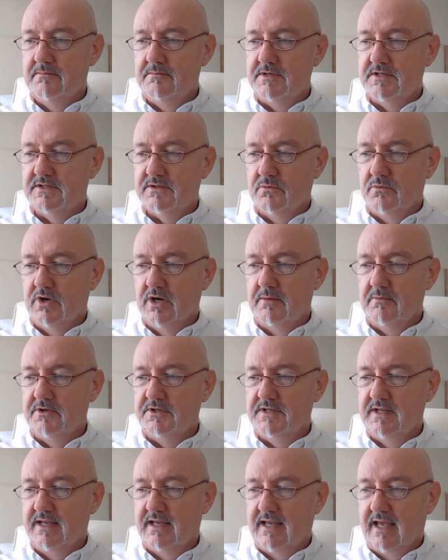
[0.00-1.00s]
Mr.
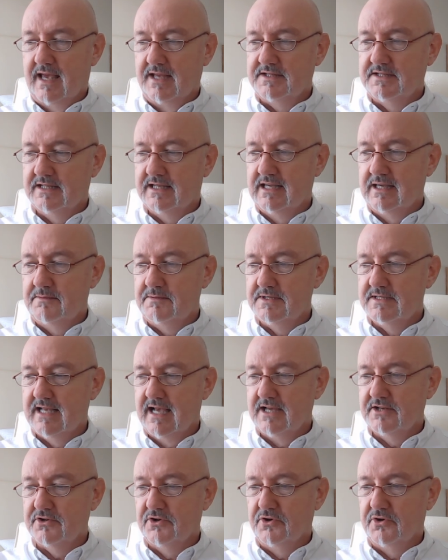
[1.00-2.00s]
Wormwood had to keep his
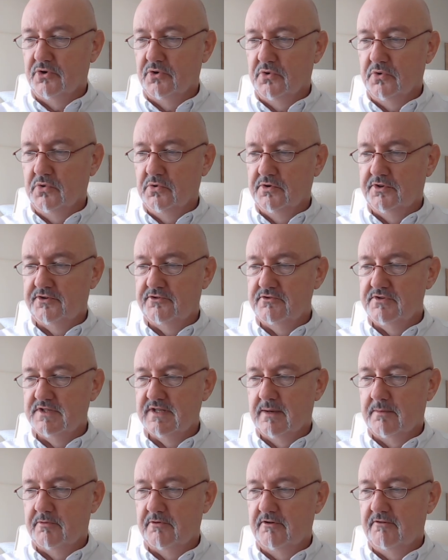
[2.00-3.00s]
hat on all through
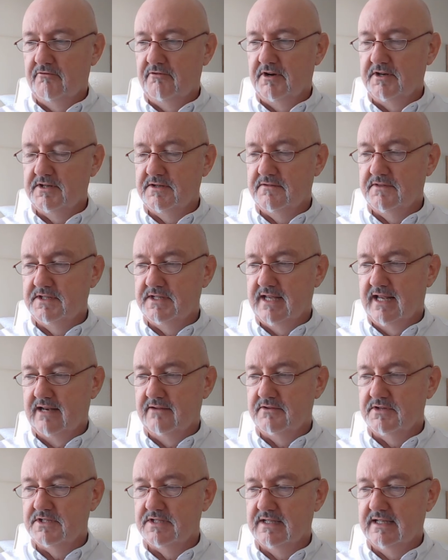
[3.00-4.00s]
supper in front of the
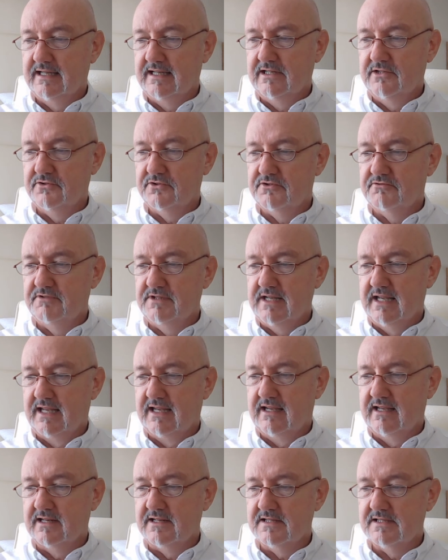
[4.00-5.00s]
television. He looked
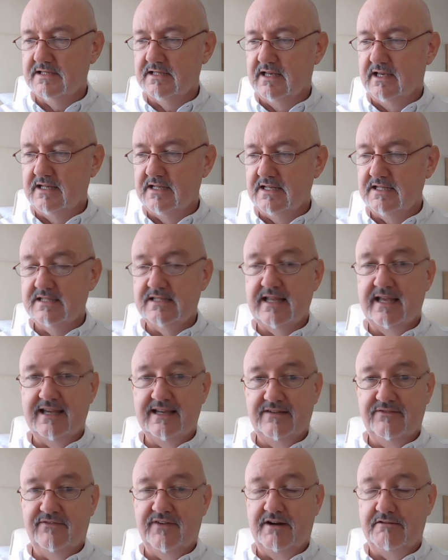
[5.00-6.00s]
ridiculous, and he
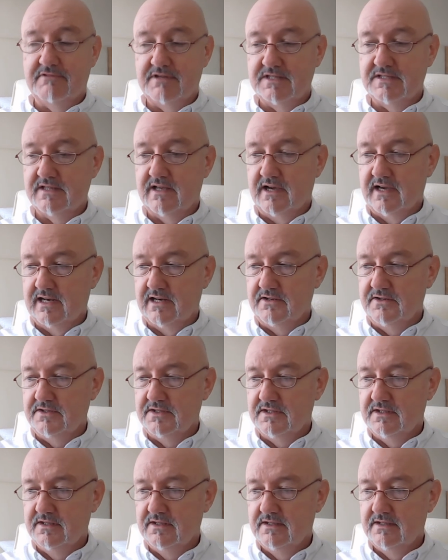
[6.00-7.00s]
stayed very
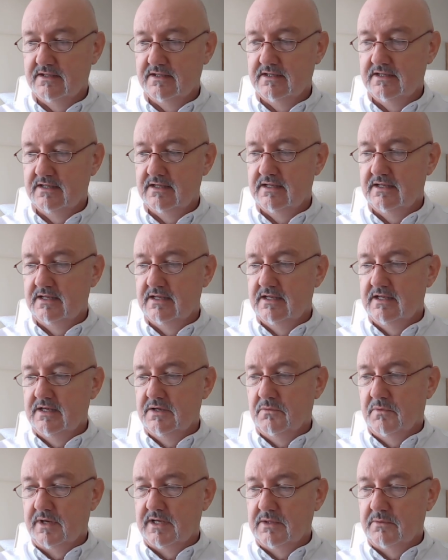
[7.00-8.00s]
silent.
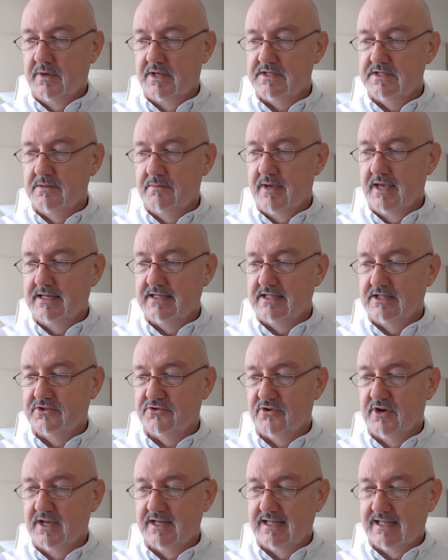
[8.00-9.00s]
When he went to bed, he
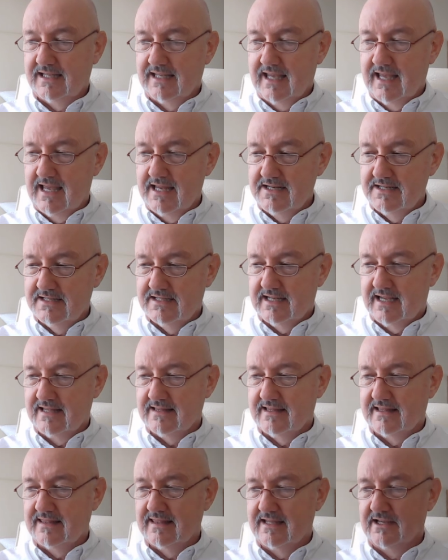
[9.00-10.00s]
tried again to
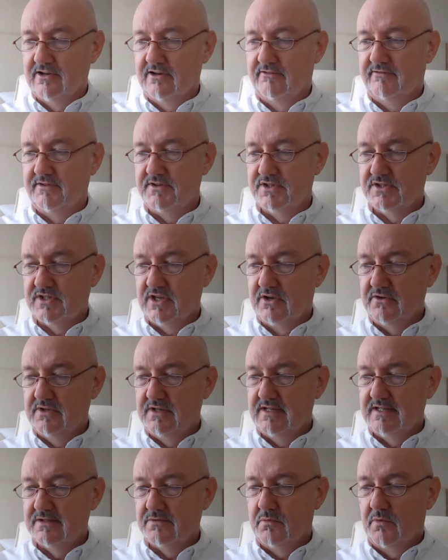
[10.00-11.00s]
get the thing off, and so
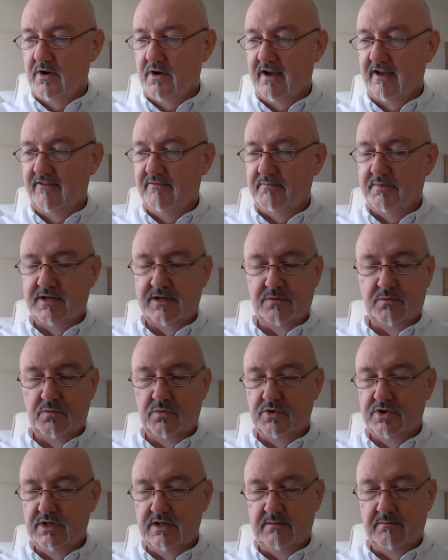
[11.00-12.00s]
did his wife, but it
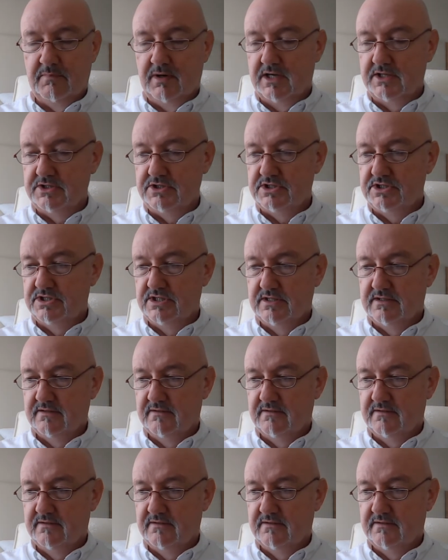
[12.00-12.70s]
wouldn't budge.